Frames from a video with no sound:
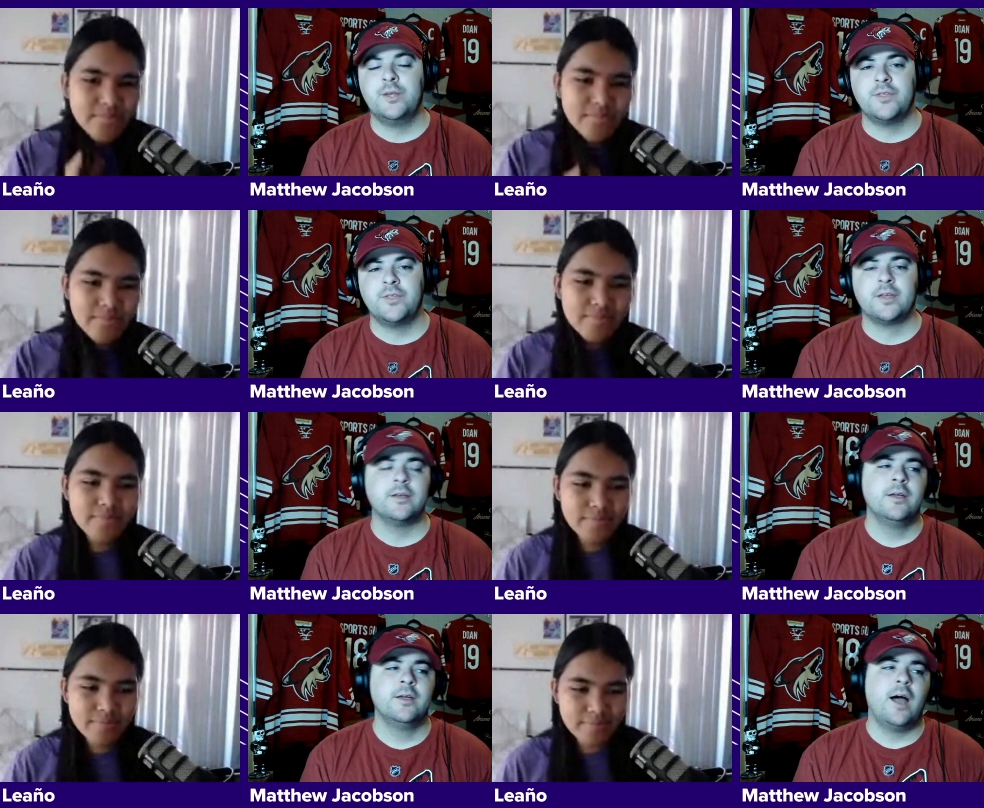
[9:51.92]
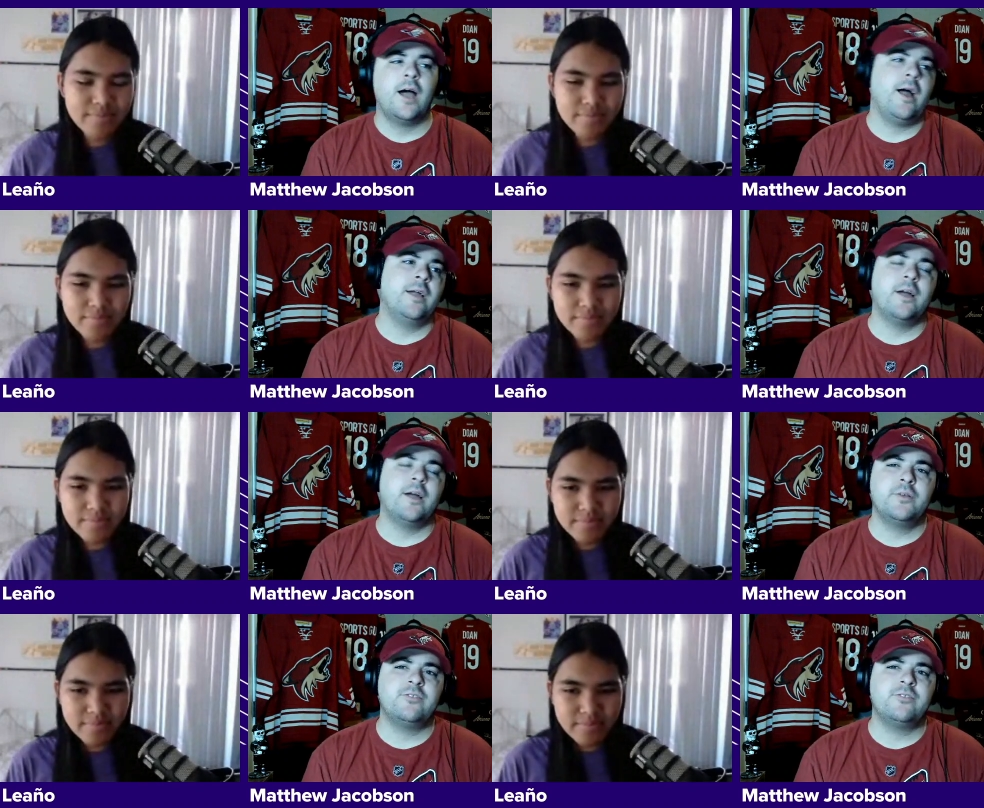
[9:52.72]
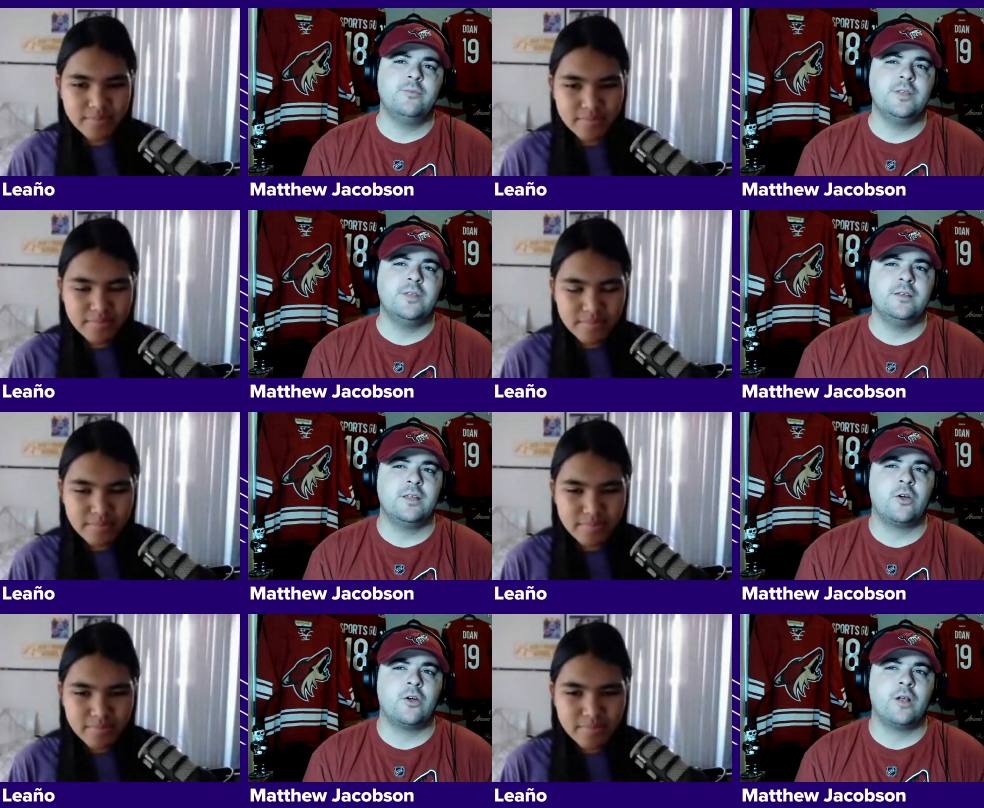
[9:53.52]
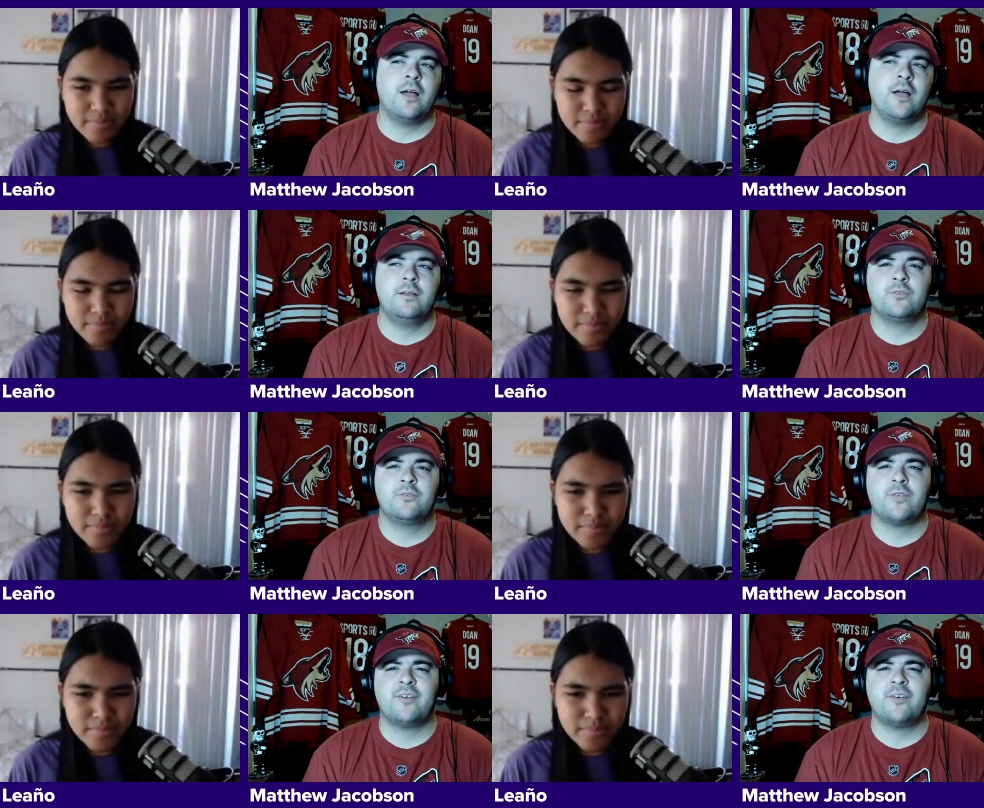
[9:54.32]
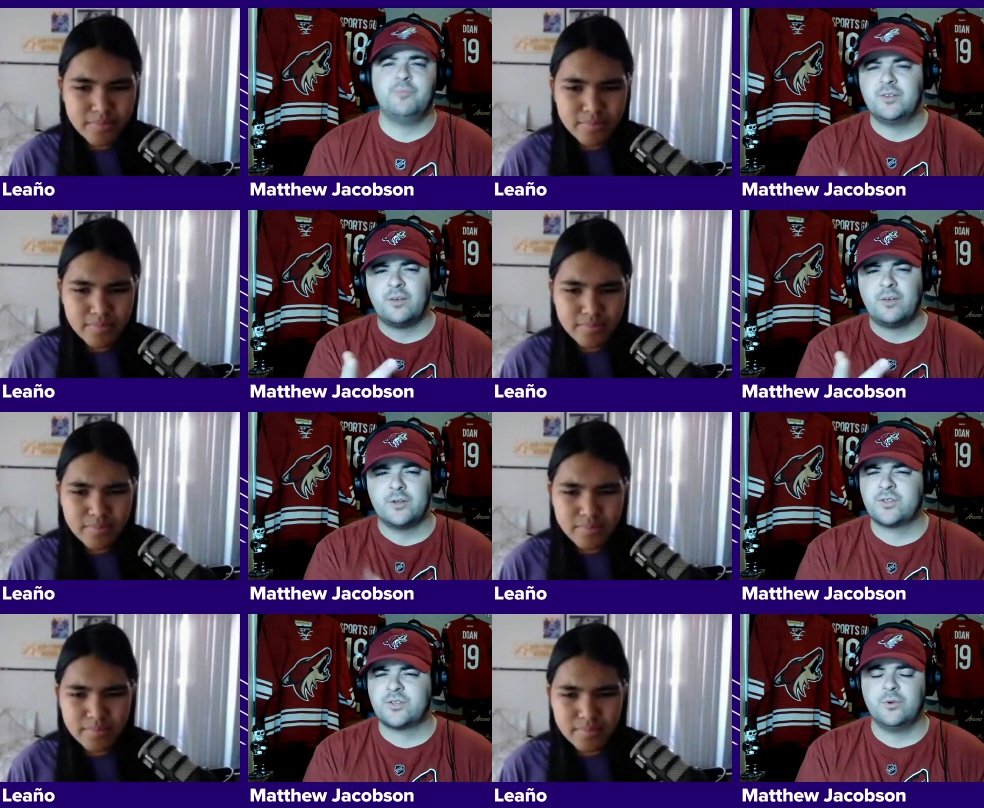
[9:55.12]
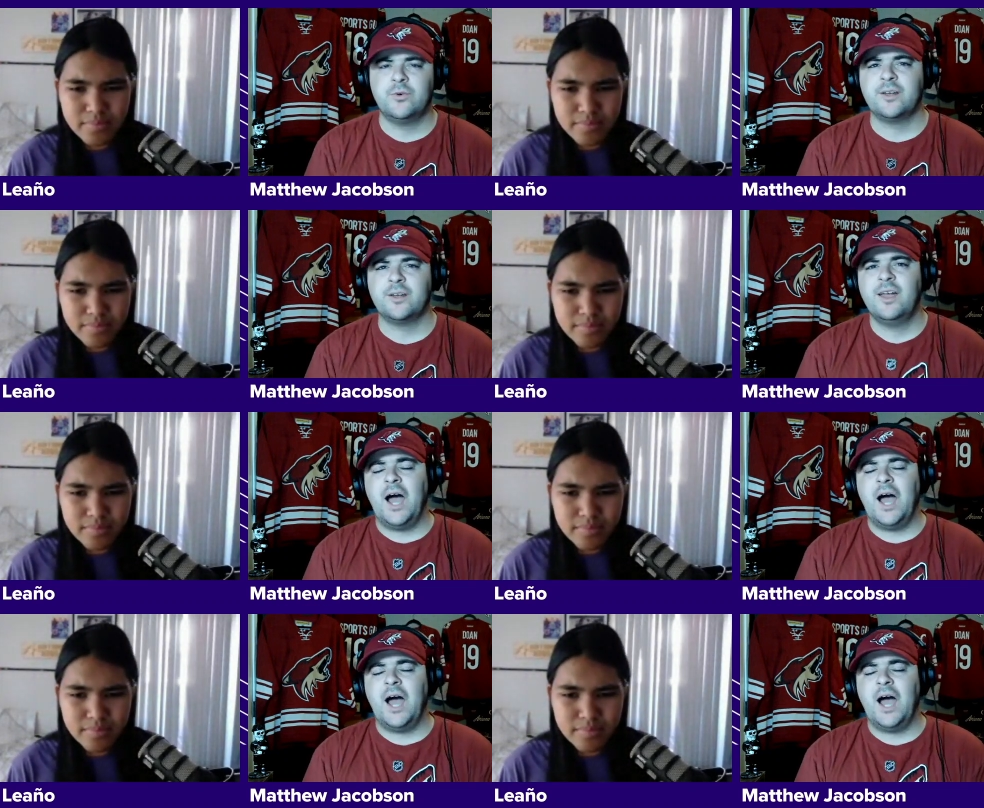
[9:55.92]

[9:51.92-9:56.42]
Speaker 1: rethink it. I would assume the current, this was asked to me, just I want to address it real quick.